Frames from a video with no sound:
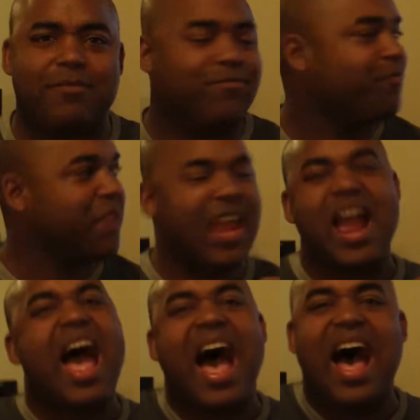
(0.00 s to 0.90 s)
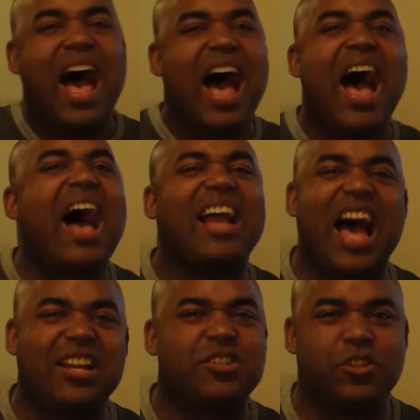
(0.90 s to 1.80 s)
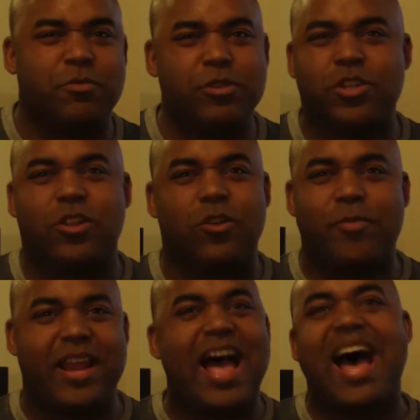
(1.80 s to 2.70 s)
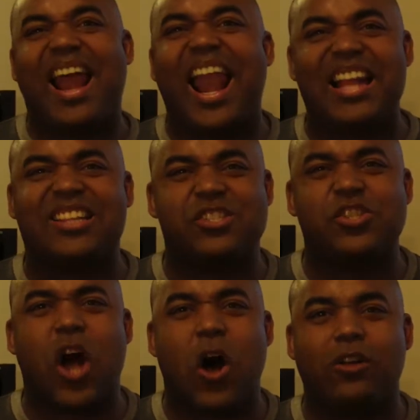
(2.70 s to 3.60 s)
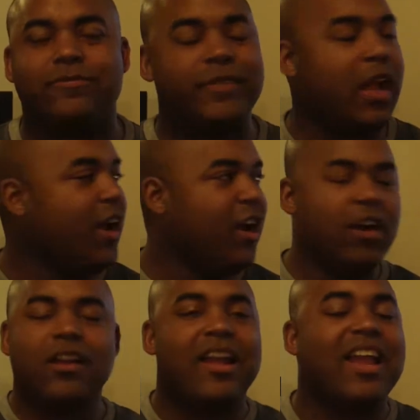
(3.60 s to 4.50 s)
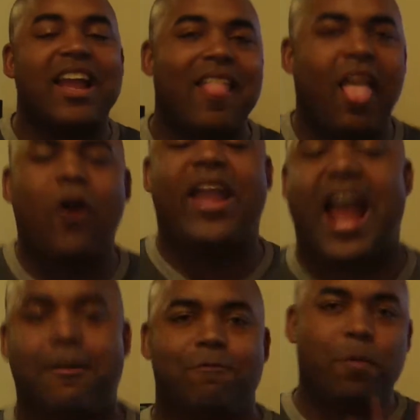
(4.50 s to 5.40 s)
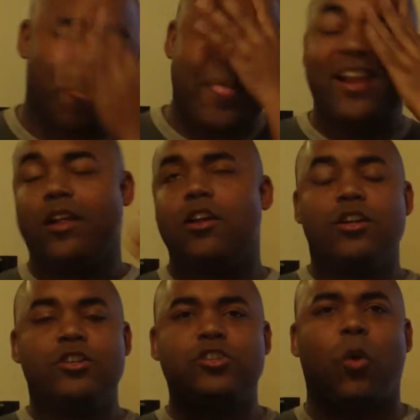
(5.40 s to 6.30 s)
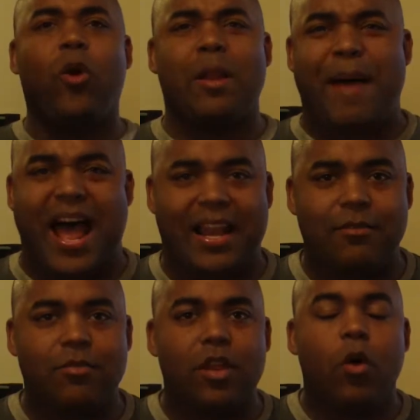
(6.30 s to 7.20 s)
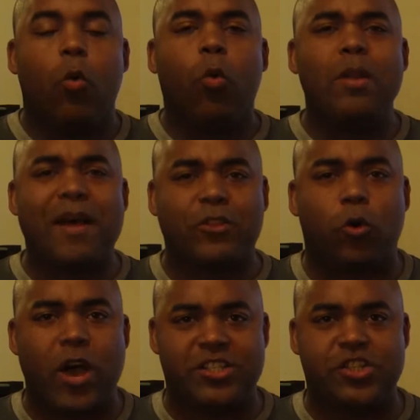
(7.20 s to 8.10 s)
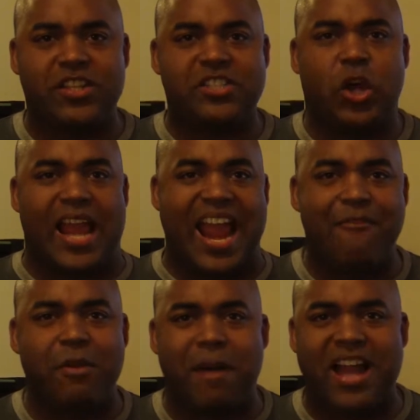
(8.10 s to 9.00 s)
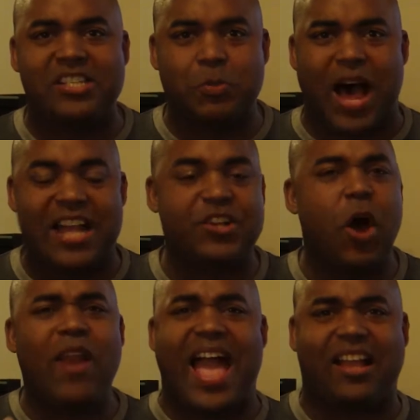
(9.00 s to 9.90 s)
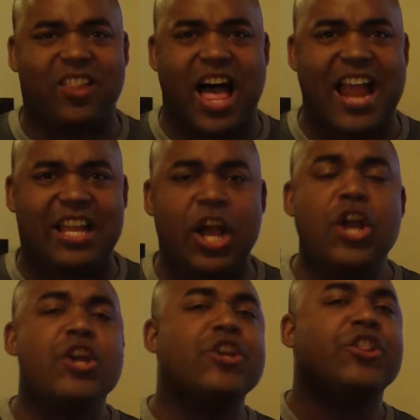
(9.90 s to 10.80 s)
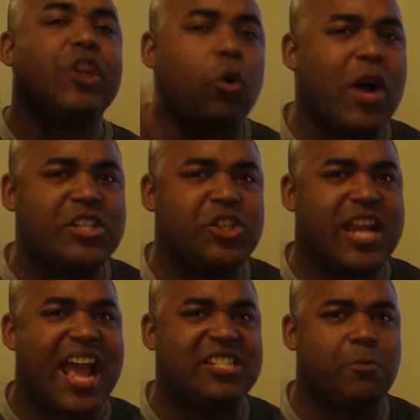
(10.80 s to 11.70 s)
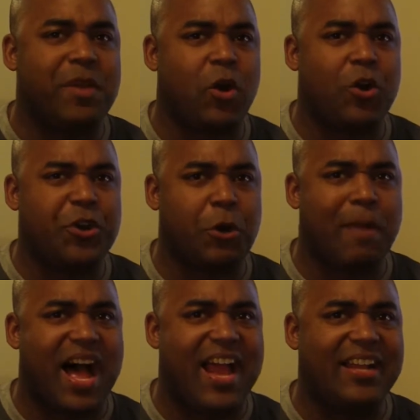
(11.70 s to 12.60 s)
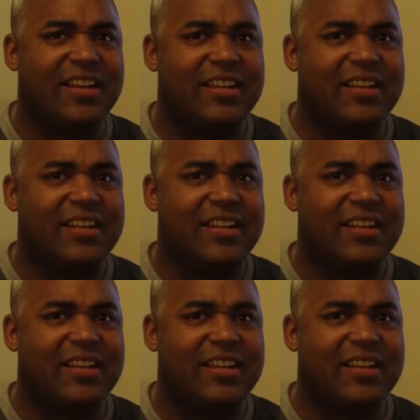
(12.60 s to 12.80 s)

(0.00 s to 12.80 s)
I got into the music a little bit. I like this song. Okay, so what about it? What about the question that's on everybody's mind? Don't act like the question hasn't been on your mind.